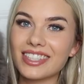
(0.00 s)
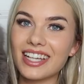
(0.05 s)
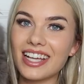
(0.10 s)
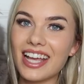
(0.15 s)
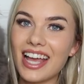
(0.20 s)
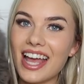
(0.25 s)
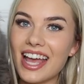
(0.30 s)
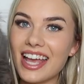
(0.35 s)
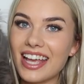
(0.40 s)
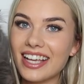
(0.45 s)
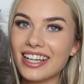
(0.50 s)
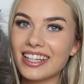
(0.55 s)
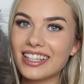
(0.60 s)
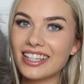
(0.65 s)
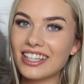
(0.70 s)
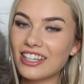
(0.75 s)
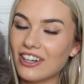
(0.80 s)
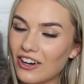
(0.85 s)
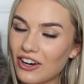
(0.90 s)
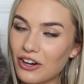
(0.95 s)
say hey.
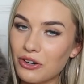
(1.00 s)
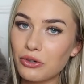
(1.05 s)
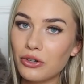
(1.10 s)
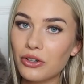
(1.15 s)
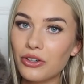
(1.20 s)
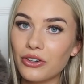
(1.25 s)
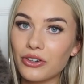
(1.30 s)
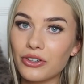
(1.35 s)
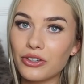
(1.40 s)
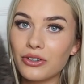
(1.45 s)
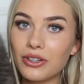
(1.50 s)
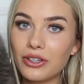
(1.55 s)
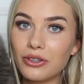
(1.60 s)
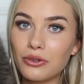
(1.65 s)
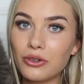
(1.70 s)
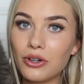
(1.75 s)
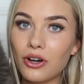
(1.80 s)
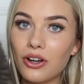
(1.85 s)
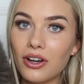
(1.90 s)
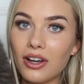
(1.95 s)
Oh, look, your
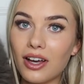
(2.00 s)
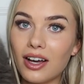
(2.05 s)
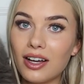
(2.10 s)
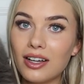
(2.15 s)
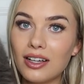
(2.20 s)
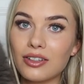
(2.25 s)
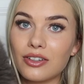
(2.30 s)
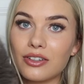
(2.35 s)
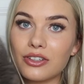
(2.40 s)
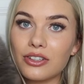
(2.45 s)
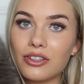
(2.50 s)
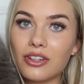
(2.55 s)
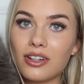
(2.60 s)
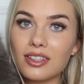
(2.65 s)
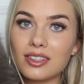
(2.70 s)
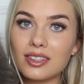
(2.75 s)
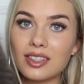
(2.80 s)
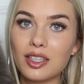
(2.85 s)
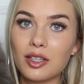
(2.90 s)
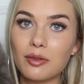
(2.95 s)
little collar. Oh, you
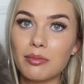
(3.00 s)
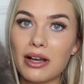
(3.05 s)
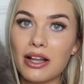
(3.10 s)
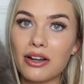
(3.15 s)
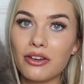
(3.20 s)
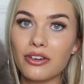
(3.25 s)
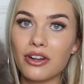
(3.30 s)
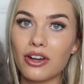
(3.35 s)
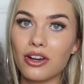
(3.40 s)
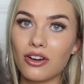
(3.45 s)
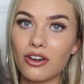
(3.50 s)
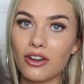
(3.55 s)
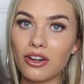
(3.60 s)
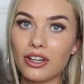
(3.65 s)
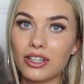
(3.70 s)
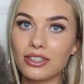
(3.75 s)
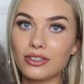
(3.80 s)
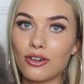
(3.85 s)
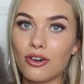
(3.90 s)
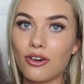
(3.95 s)
can't see the bell on her
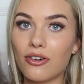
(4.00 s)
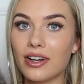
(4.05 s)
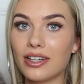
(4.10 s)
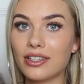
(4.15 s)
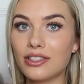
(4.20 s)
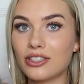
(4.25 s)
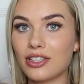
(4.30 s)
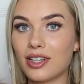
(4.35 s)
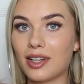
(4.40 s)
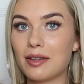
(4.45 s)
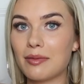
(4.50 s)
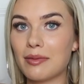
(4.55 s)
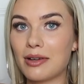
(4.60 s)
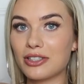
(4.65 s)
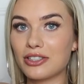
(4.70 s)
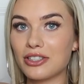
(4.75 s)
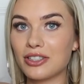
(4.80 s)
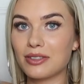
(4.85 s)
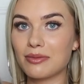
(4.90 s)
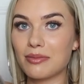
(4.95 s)
collar is orange and it
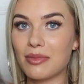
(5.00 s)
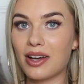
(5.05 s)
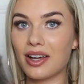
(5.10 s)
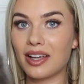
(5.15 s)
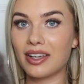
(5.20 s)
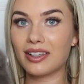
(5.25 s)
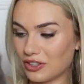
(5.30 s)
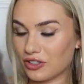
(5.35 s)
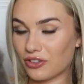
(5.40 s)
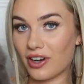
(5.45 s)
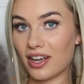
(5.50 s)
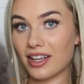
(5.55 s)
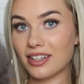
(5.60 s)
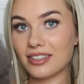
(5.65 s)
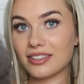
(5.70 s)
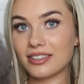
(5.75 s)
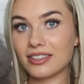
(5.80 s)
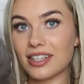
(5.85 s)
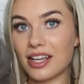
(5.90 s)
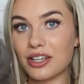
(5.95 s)
matches my
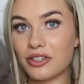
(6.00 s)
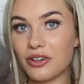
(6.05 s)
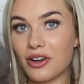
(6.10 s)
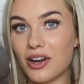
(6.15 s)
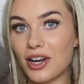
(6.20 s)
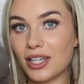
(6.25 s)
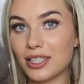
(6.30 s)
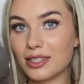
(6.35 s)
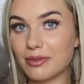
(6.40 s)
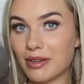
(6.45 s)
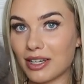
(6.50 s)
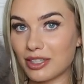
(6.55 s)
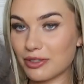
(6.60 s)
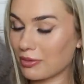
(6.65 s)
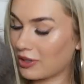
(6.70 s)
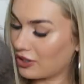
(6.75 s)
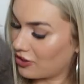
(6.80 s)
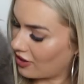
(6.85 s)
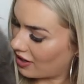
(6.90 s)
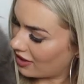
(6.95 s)
dress and your eyes match
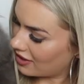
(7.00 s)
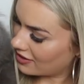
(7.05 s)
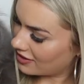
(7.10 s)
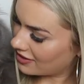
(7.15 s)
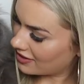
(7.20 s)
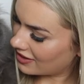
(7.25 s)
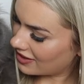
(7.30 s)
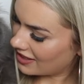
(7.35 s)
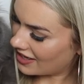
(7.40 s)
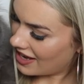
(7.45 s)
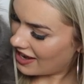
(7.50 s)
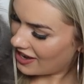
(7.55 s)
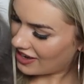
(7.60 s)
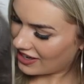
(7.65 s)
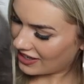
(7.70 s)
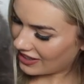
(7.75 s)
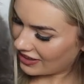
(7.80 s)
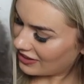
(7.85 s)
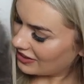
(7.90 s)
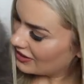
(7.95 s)
my dress.
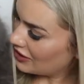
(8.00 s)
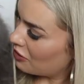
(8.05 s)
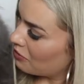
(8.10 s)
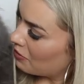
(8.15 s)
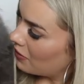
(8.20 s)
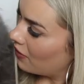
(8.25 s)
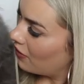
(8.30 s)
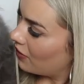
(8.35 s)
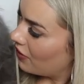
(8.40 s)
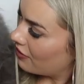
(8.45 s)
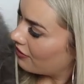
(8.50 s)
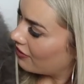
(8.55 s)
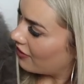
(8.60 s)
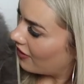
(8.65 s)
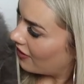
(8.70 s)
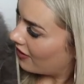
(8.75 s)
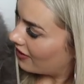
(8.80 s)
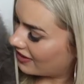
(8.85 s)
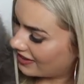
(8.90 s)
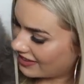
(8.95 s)
You're so
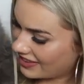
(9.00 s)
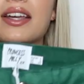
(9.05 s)
beautiful.